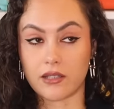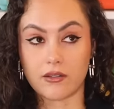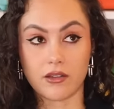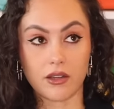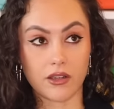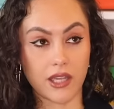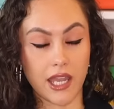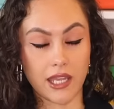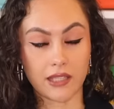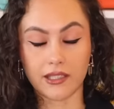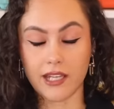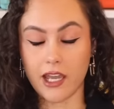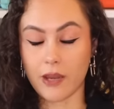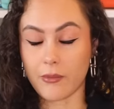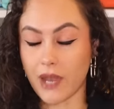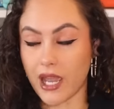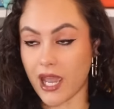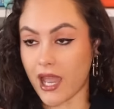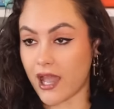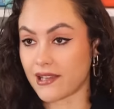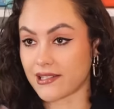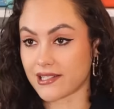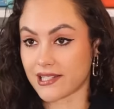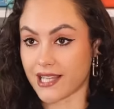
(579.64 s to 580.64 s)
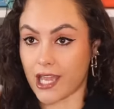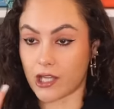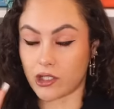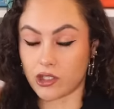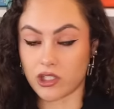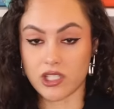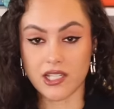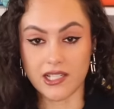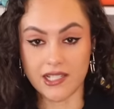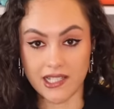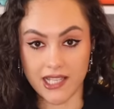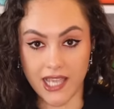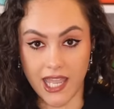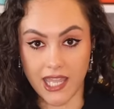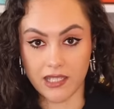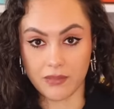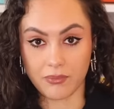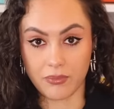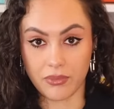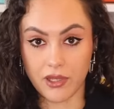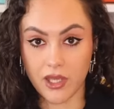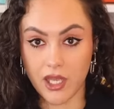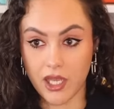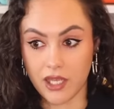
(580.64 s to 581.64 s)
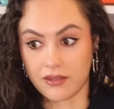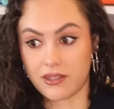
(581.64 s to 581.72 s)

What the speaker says: okay, now my eyes cannot escape